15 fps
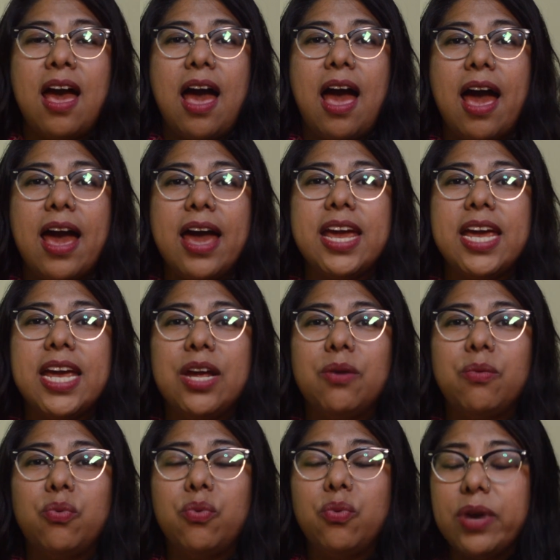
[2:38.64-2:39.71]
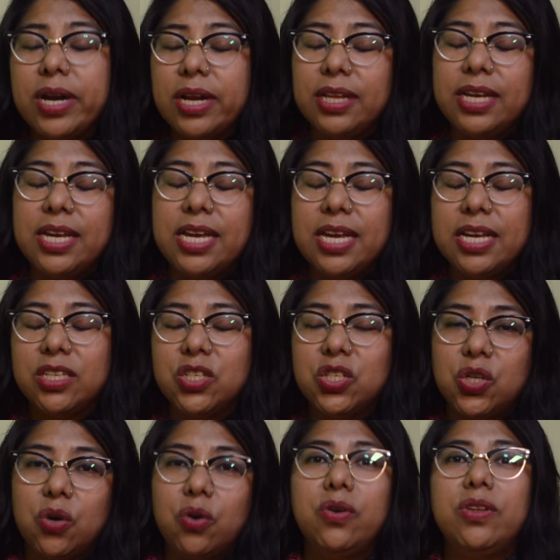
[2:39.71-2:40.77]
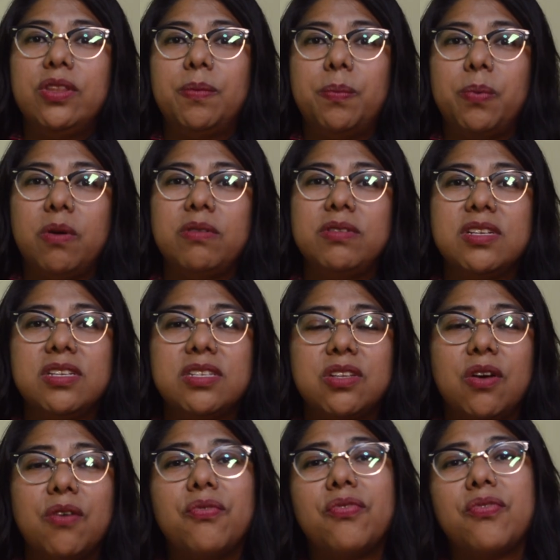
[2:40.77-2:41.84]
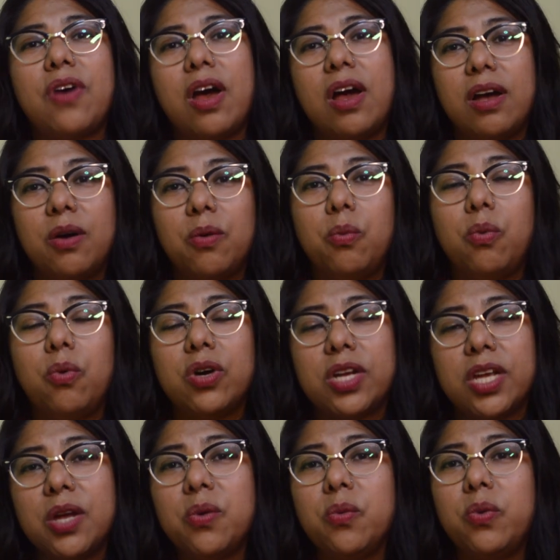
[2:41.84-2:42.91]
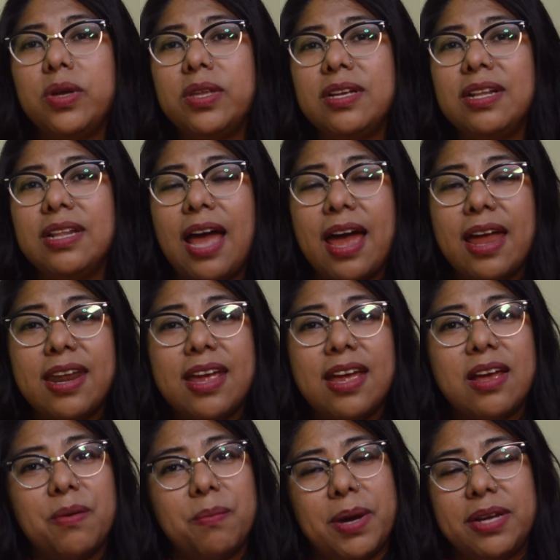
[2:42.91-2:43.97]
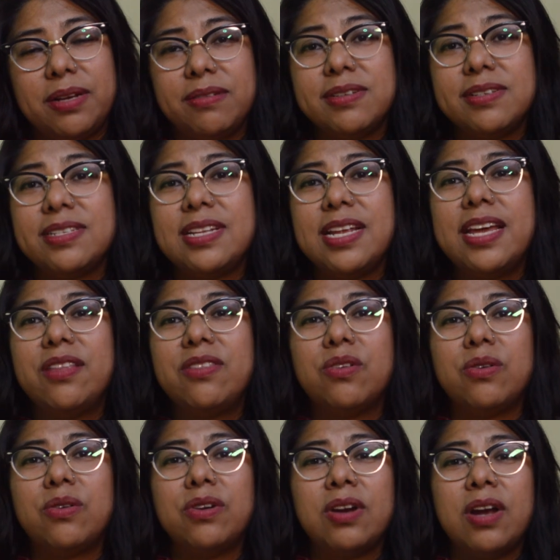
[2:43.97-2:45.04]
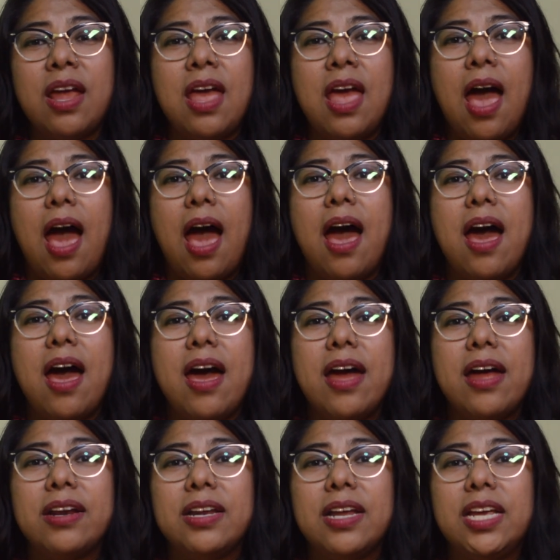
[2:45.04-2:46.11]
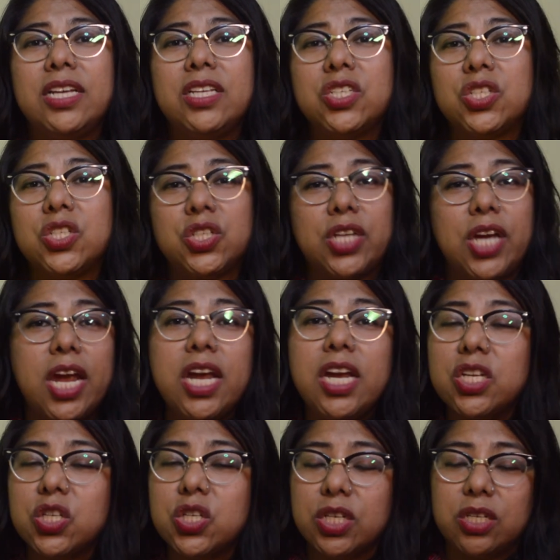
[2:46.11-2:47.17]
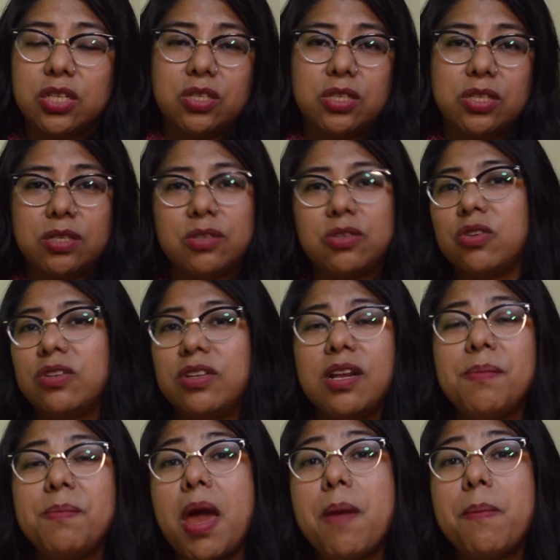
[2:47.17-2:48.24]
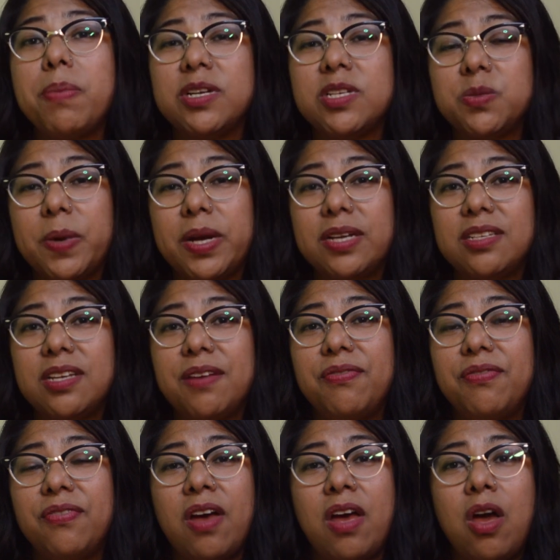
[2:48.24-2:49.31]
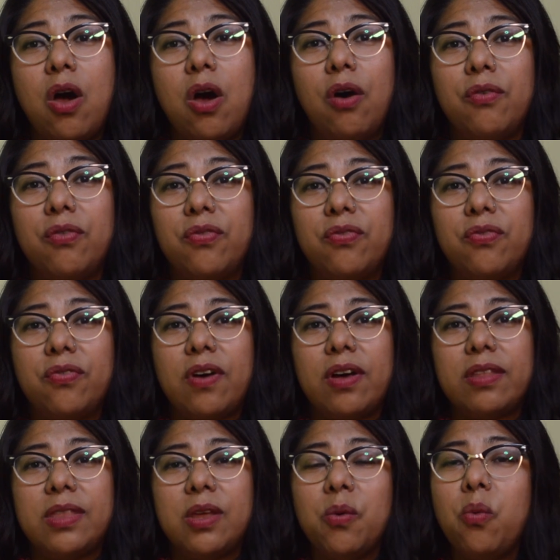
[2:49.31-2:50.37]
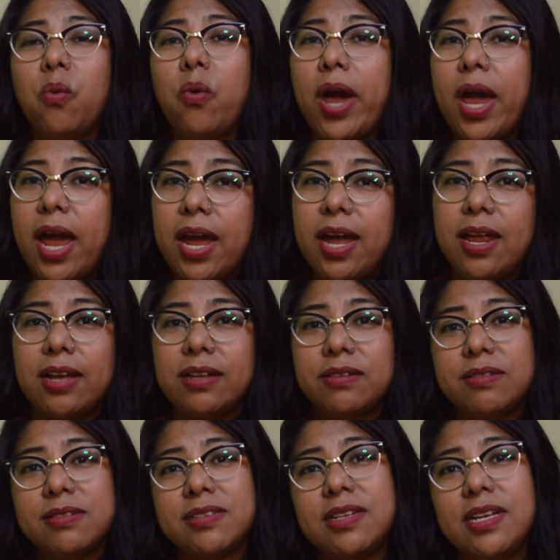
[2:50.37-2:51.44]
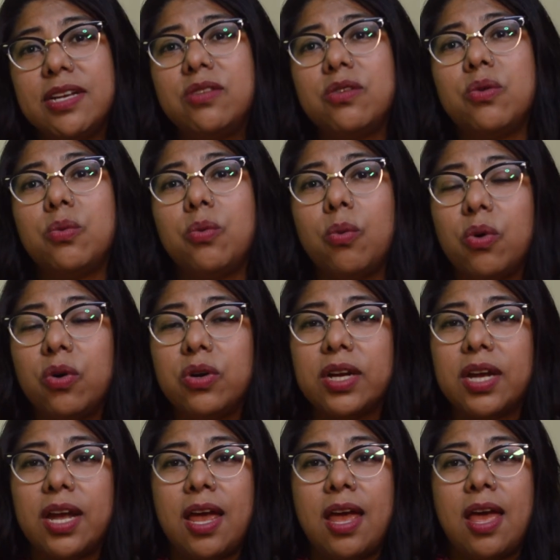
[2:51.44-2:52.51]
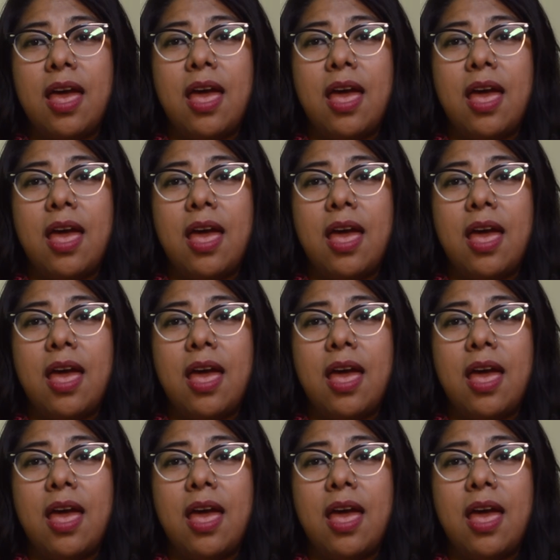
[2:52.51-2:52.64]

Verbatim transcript: I really enjoy the process of uh, working with Ilana, my translator, and it changed totally my perspective of the way a translator work.